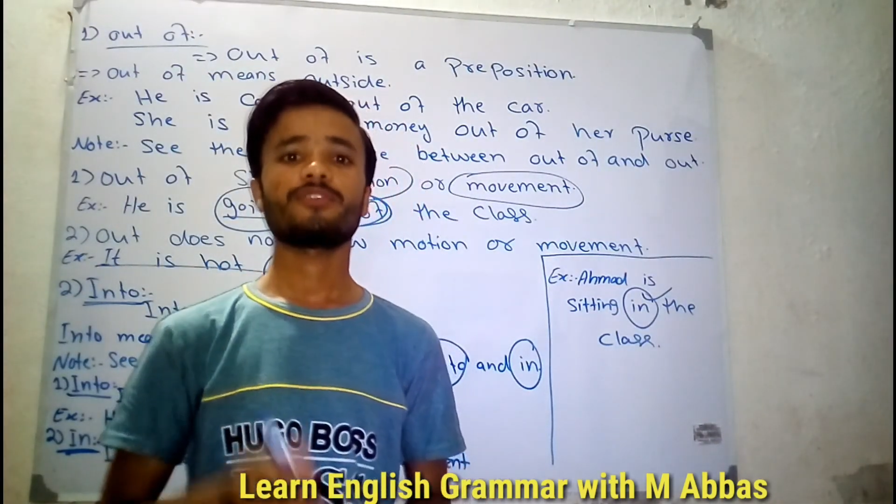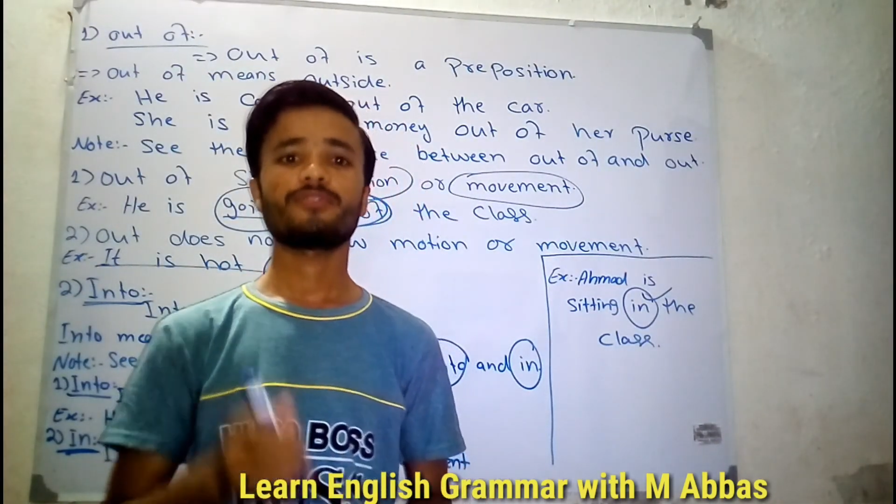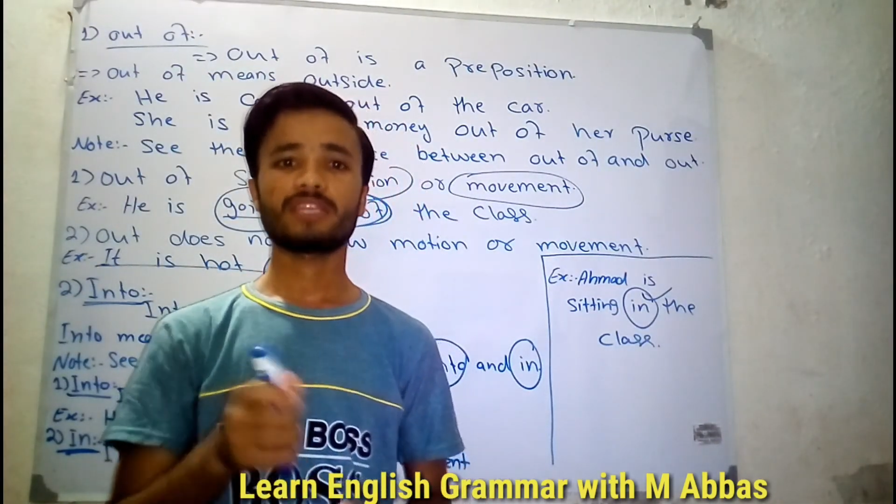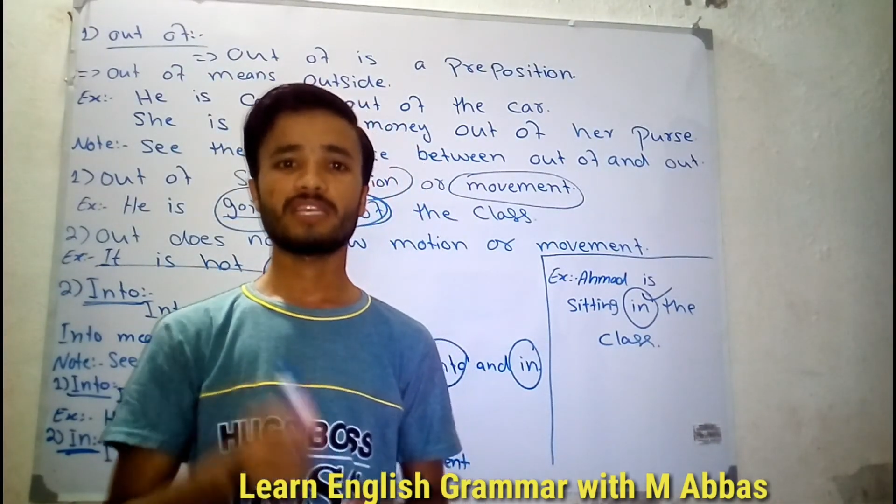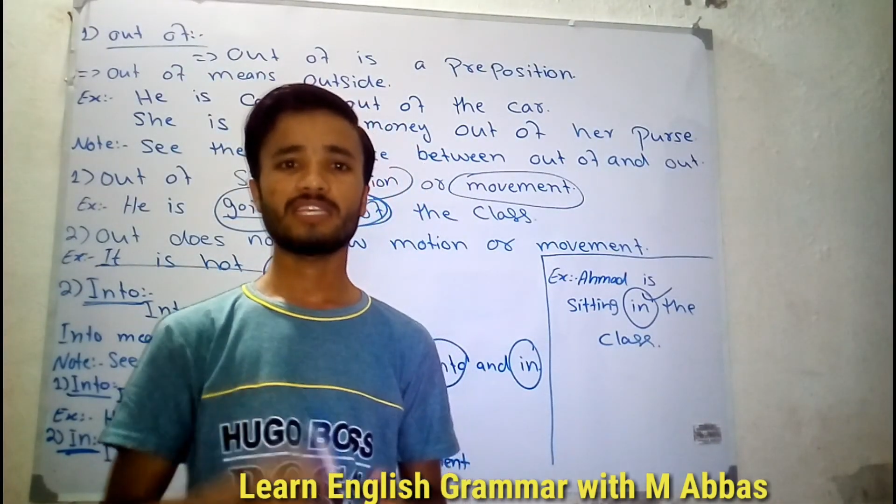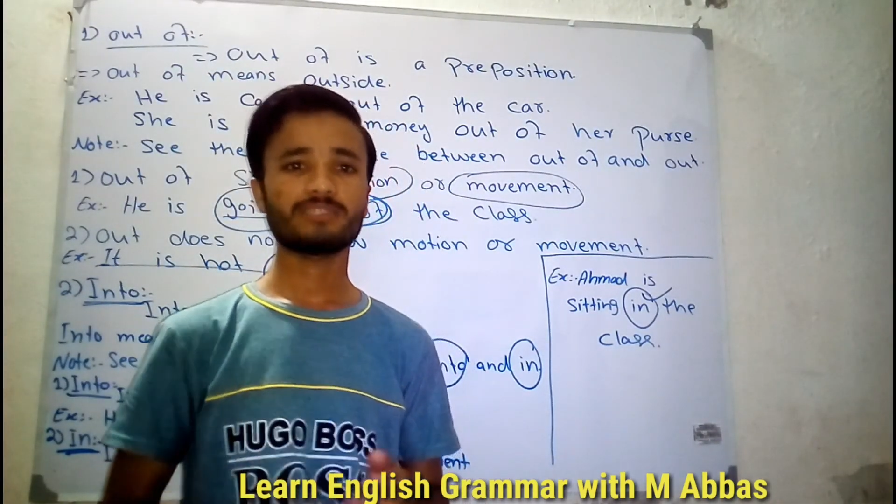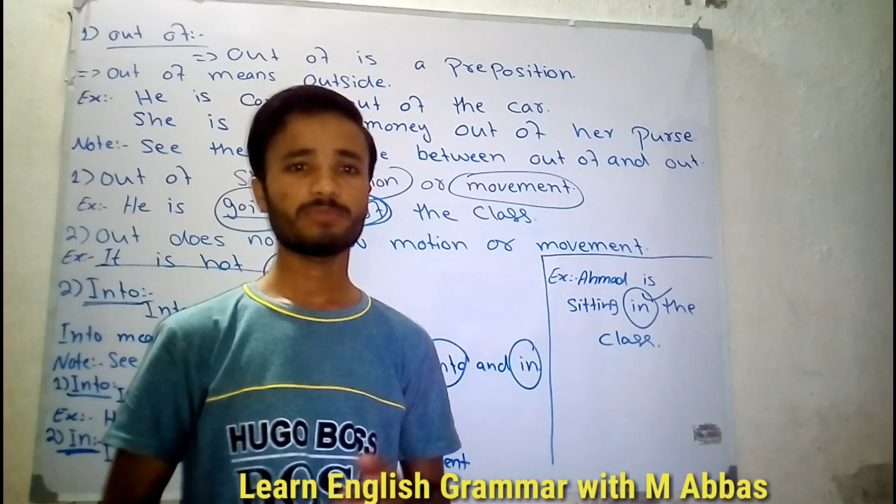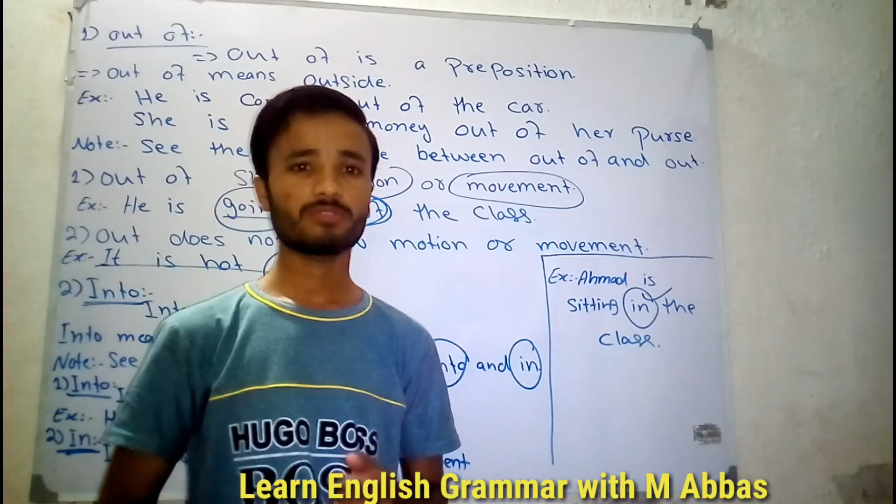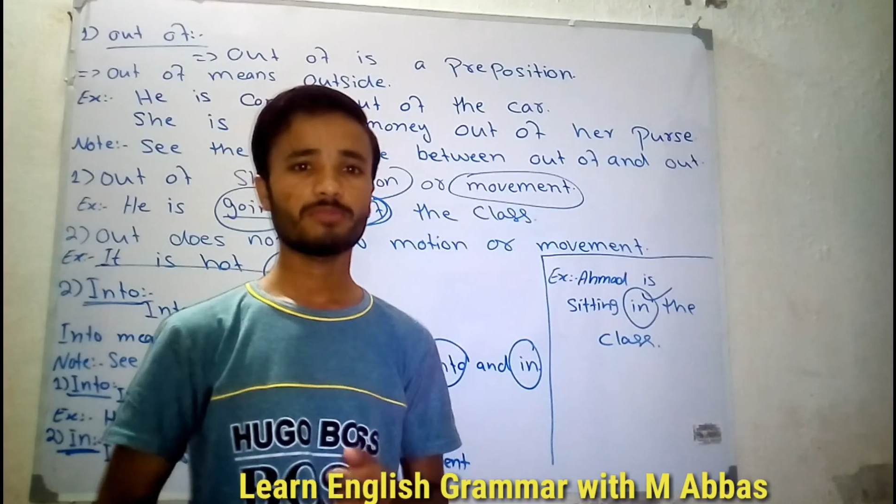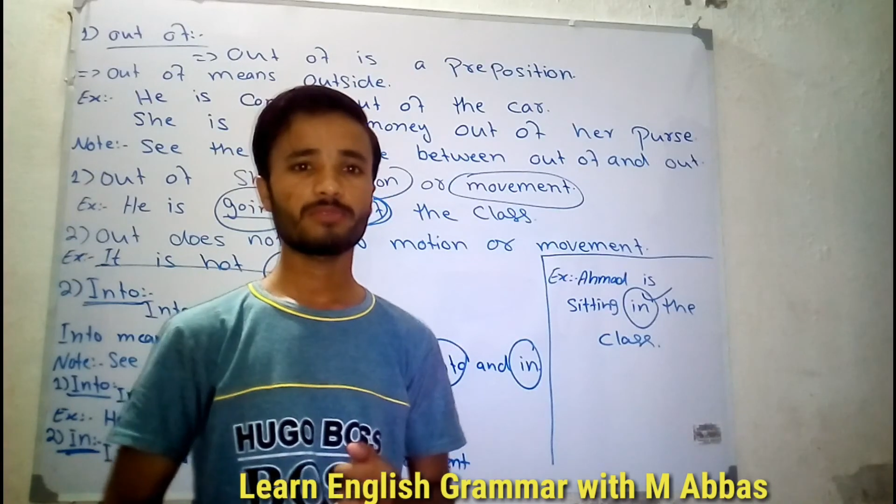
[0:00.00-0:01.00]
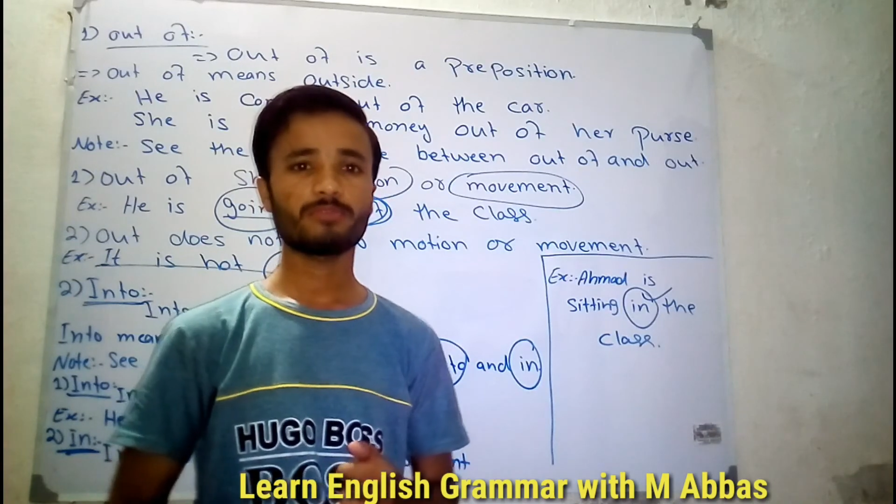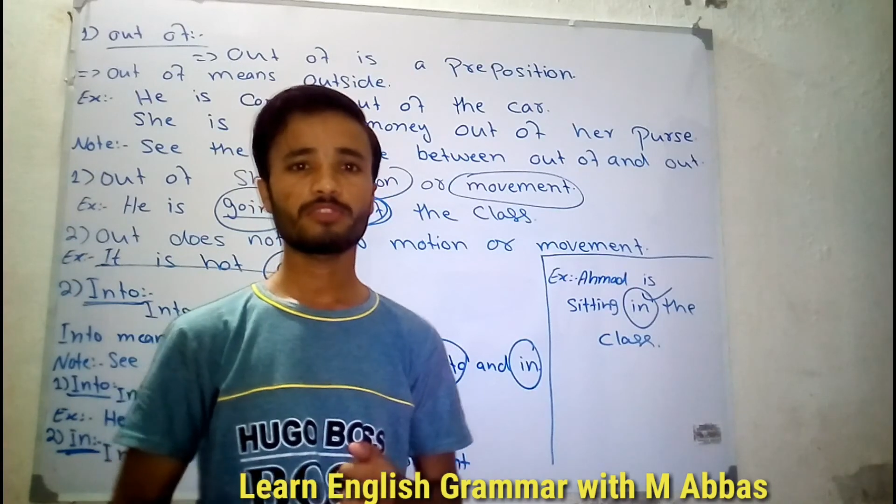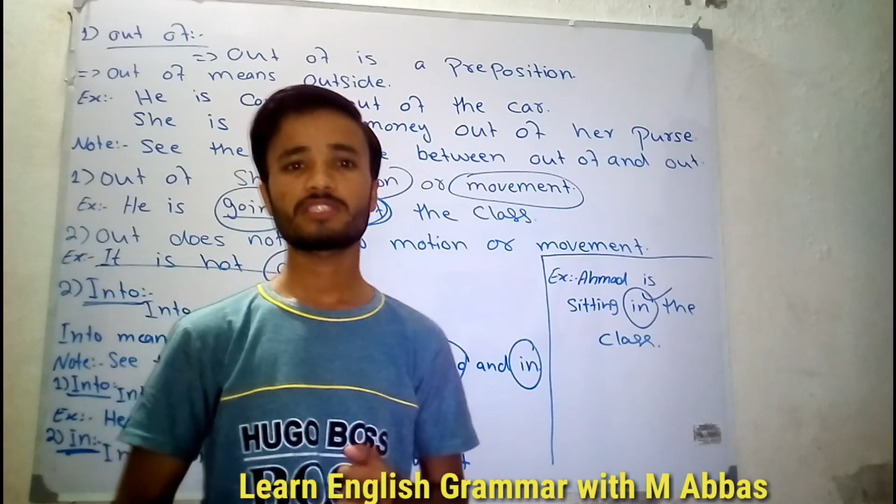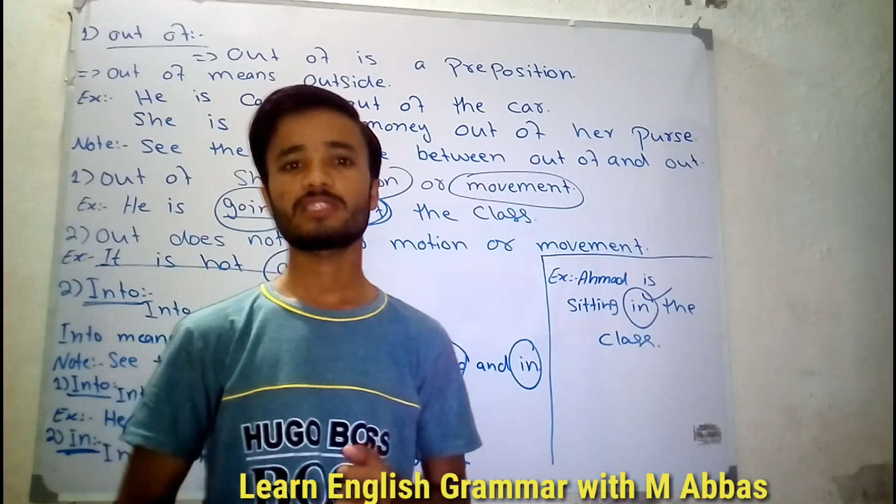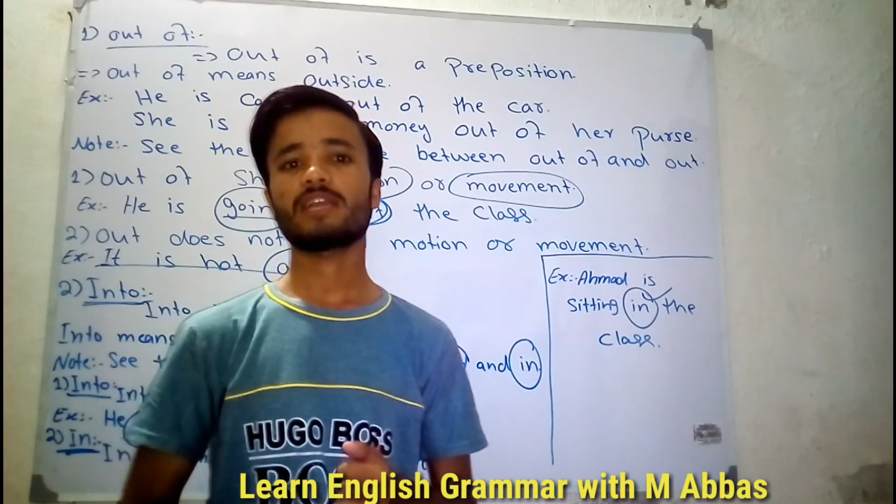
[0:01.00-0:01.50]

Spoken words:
you can ask me in comment box.